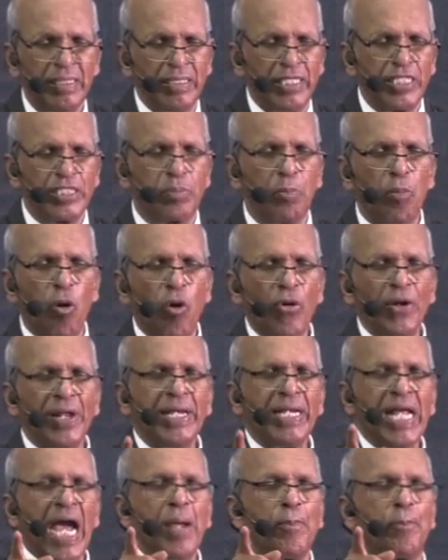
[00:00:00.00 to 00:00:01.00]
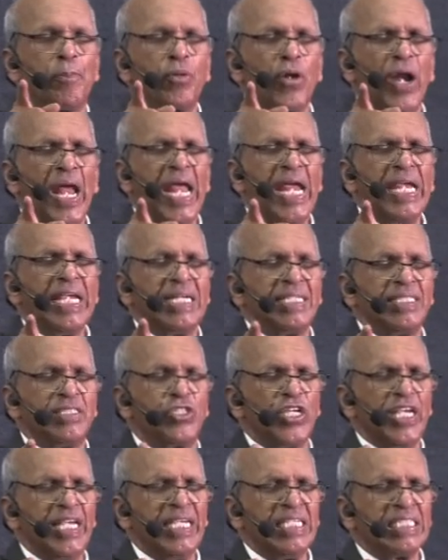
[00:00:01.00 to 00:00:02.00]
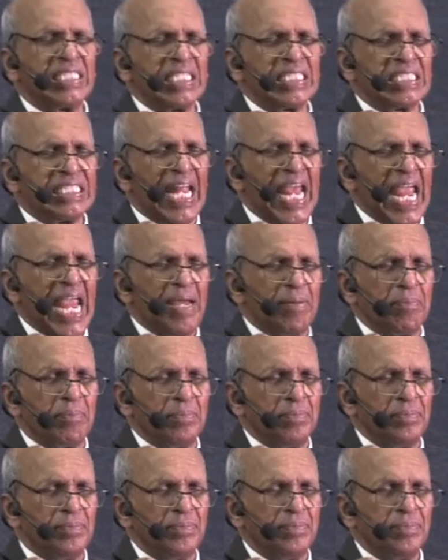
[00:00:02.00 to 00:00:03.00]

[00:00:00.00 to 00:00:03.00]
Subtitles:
This morning I pray in Jesus' name